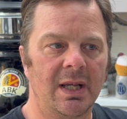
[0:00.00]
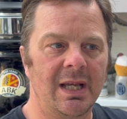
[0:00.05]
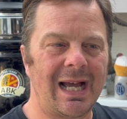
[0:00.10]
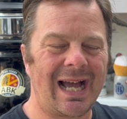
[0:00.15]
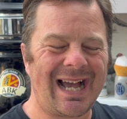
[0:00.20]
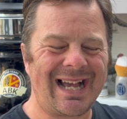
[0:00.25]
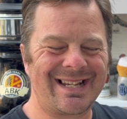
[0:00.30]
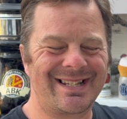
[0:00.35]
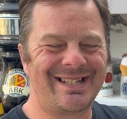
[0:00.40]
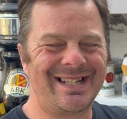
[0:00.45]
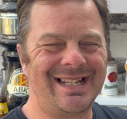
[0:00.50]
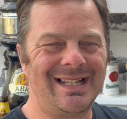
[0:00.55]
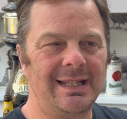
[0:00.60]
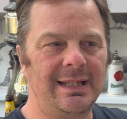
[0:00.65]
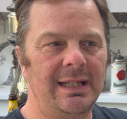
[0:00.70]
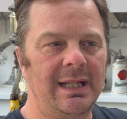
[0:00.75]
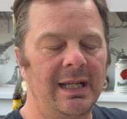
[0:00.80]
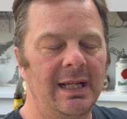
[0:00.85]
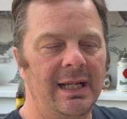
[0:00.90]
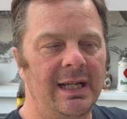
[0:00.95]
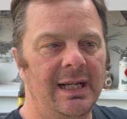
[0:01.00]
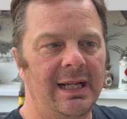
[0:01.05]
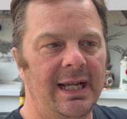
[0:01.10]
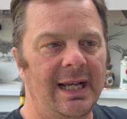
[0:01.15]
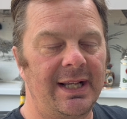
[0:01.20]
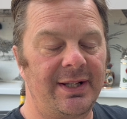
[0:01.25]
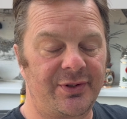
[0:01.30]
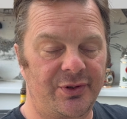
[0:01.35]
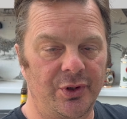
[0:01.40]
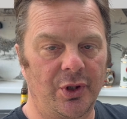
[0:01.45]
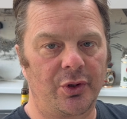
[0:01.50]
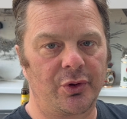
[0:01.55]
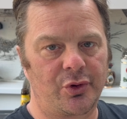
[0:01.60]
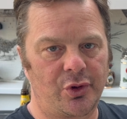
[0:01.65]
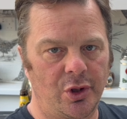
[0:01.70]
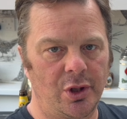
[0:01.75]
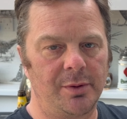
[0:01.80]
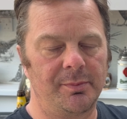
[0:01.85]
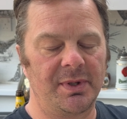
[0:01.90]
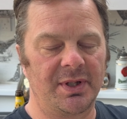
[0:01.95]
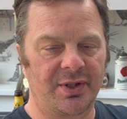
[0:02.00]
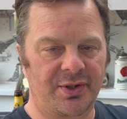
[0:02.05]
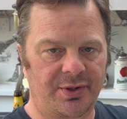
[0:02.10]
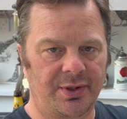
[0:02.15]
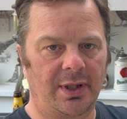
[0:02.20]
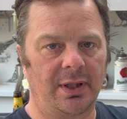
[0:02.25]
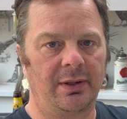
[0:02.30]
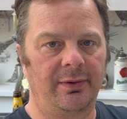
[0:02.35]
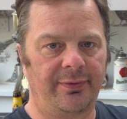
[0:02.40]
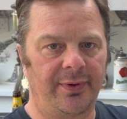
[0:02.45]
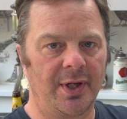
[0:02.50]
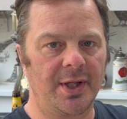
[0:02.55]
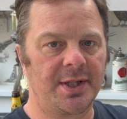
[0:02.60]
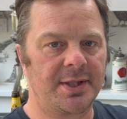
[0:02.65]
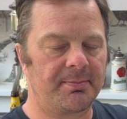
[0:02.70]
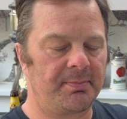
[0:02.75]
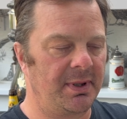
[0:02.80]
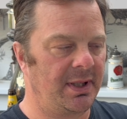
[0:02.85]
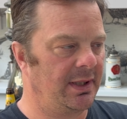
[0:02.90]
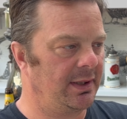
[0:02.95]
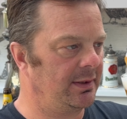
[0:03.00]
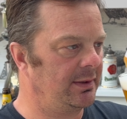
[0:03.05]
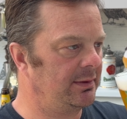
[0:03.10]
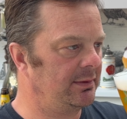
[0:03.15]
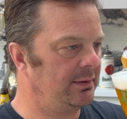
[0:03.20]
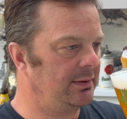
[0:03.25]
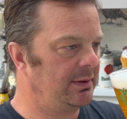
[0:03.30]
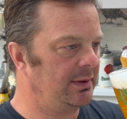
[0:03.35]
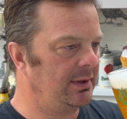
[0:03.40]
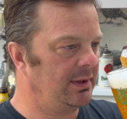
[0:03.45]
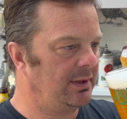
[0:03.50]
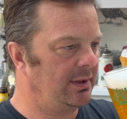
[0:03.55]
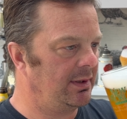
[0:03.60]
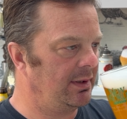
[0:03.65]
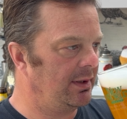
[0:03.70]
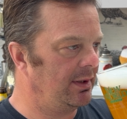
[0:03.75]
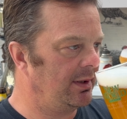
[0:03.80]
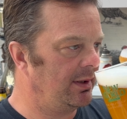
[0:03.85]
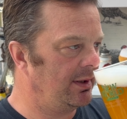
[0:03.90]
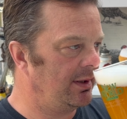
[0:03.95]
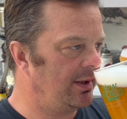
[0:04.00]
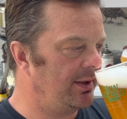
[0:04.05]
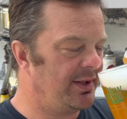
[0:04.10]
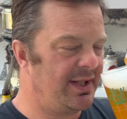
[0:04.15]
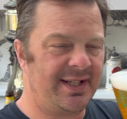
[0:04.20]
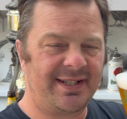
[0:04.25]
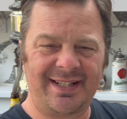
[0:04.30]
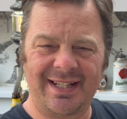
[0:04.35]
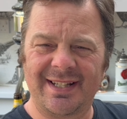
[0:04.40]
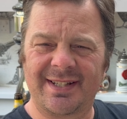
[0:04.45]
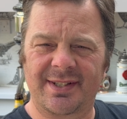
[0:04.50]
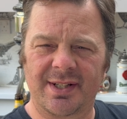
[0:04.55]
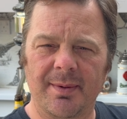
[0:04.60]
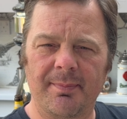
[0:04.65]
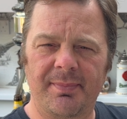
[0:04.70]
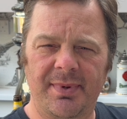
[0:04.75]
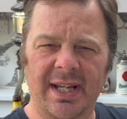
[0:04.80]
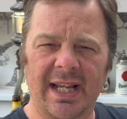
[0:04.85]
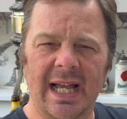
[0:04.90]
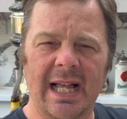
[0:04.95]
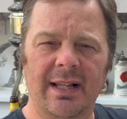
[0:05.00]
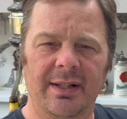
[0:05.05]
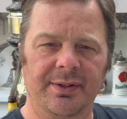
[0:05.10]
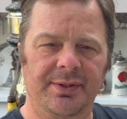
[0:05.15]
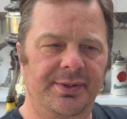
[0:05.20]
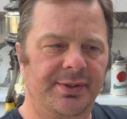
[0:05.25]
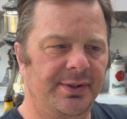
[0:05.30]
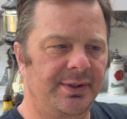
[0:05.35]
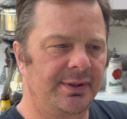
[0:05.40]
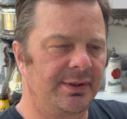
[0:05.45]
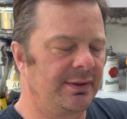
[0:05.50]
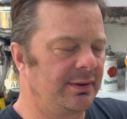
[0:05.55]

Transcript: As in, it's not German style Weiss beer. This is something else.